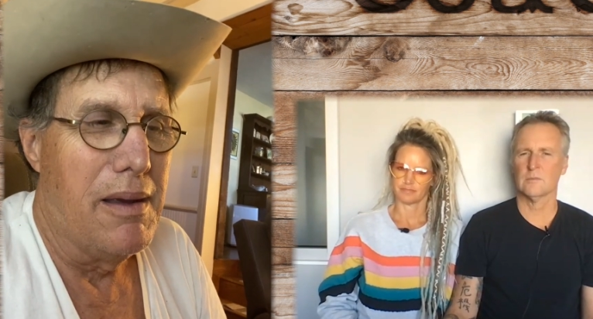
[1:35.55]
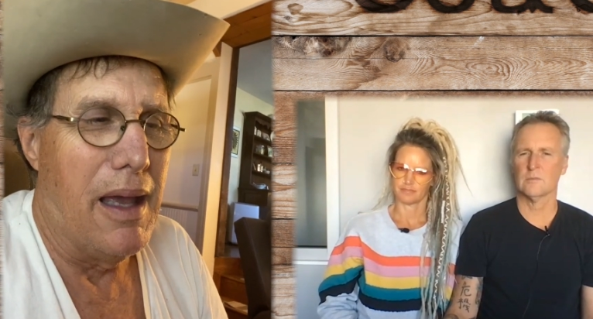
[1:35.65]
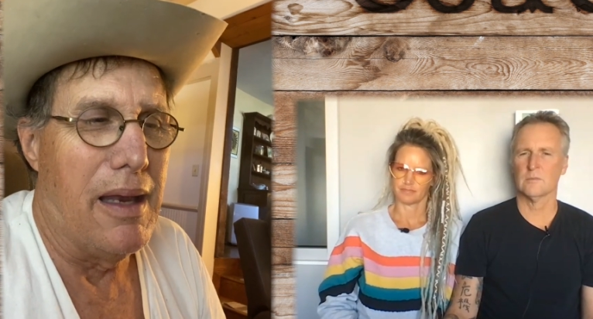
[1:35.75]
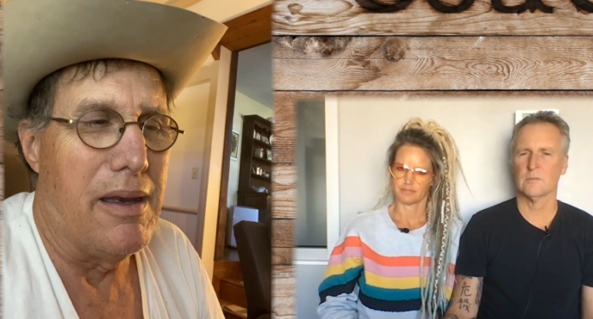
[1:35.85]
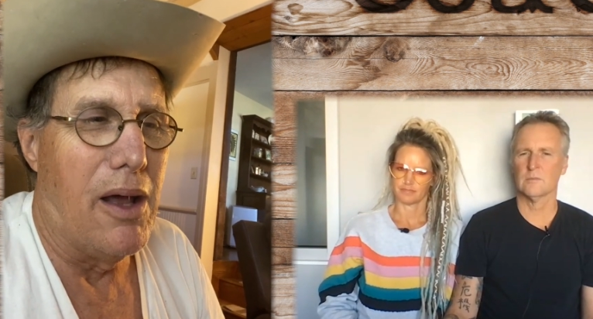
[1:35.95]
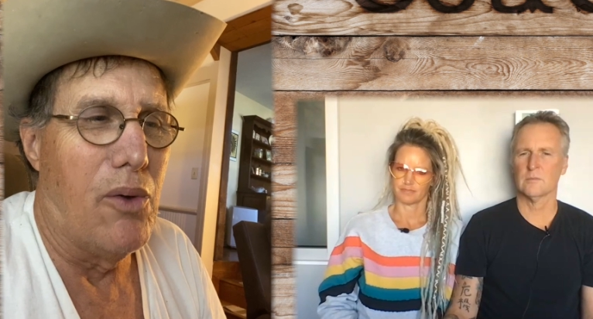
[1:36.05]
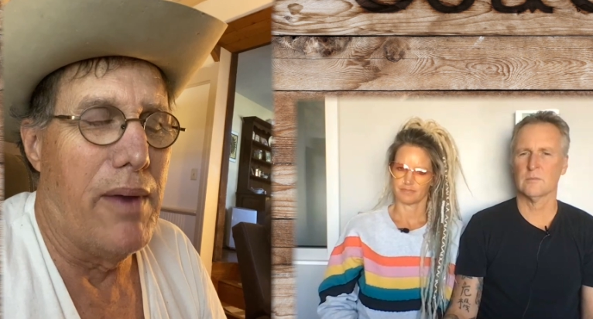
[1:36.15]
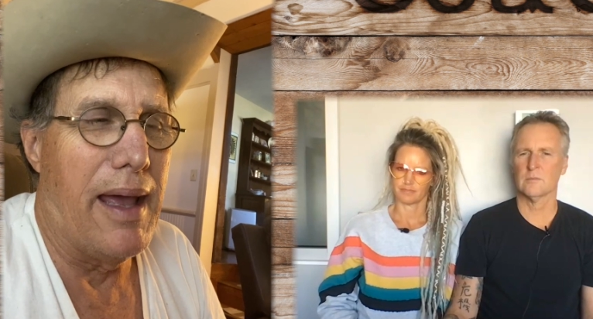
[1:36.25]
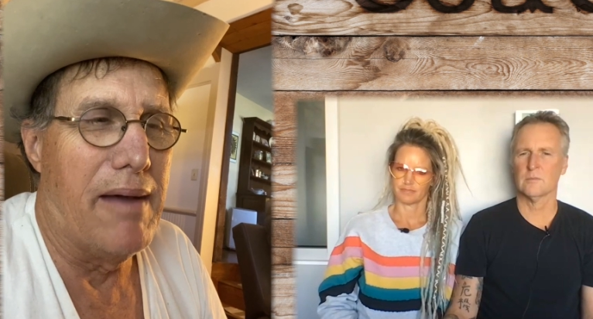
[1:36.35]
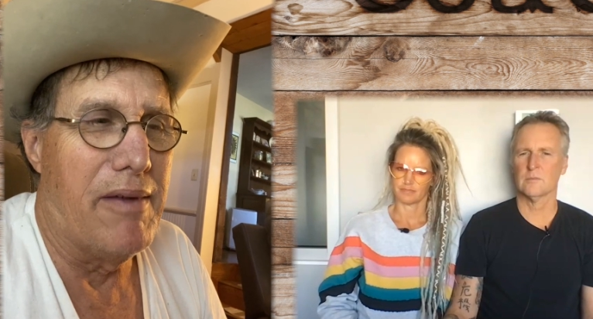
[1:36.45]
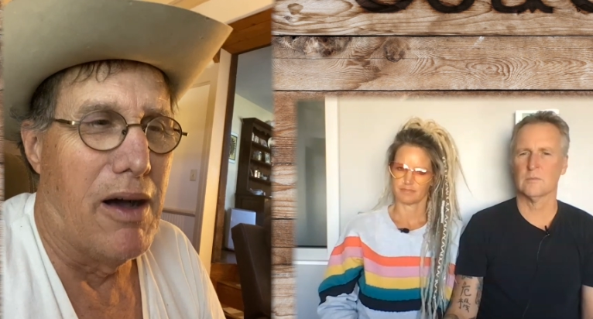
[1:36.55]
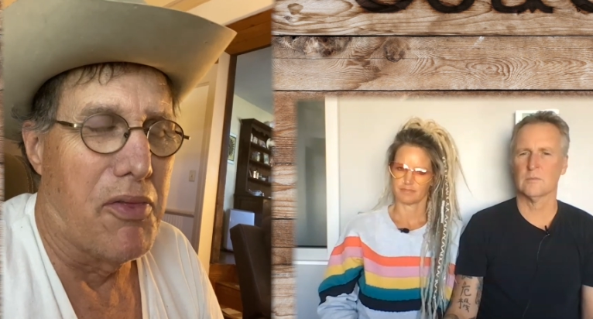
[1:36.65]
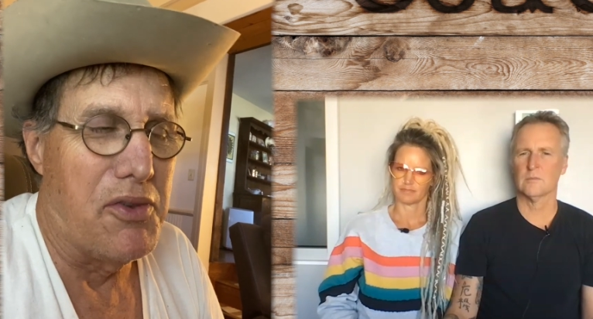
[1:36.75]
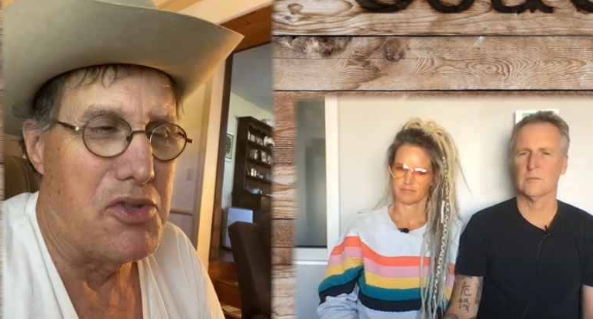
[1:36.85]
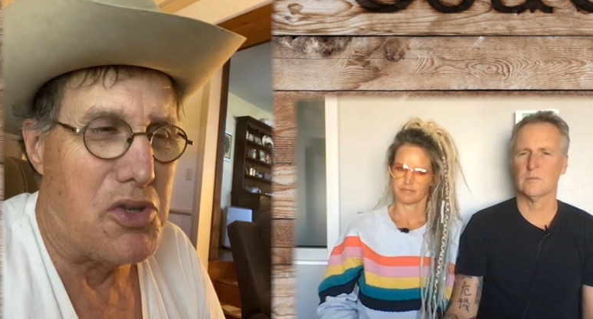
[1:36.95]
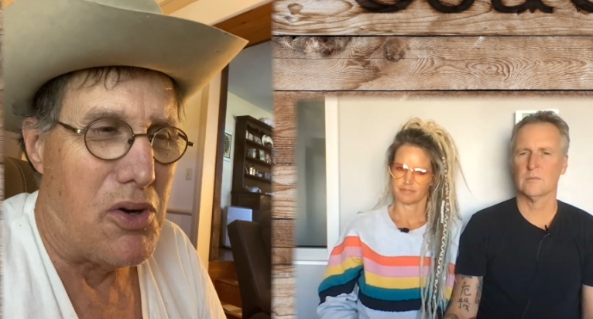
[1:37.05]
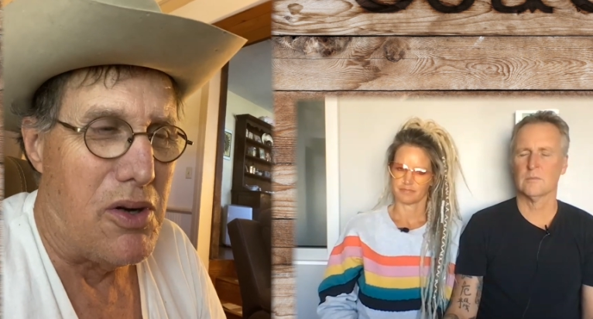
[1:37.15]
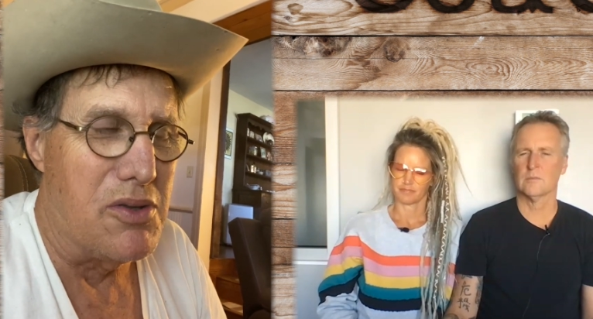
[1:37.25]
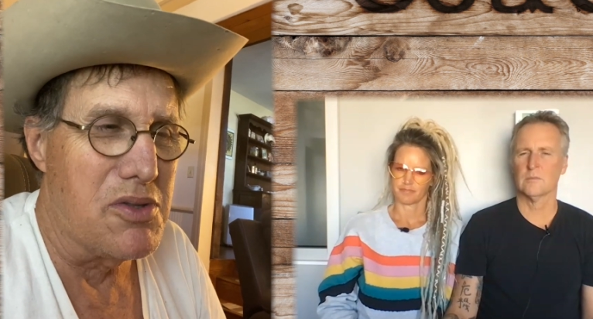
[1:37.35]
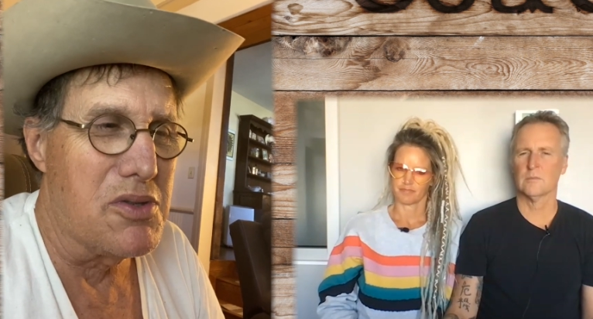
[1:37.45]
Speaker 1: and don't have health
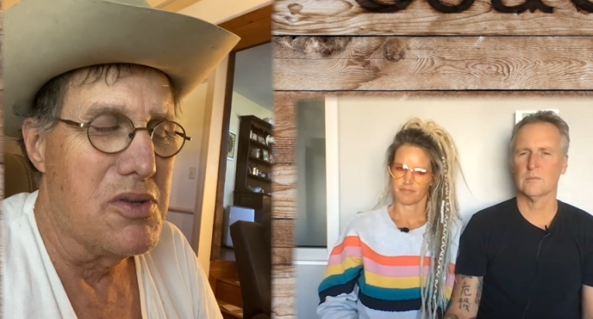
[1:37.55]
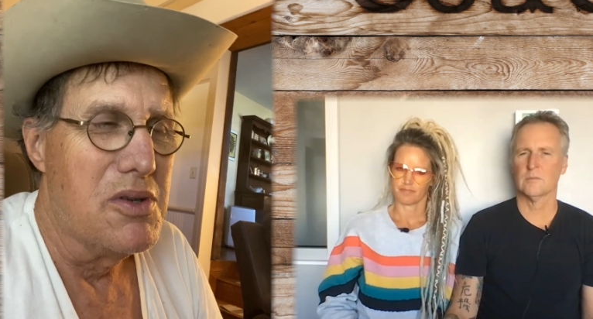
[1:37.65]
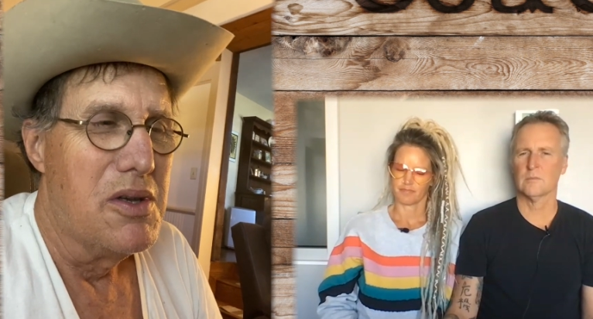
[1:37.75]
insurance,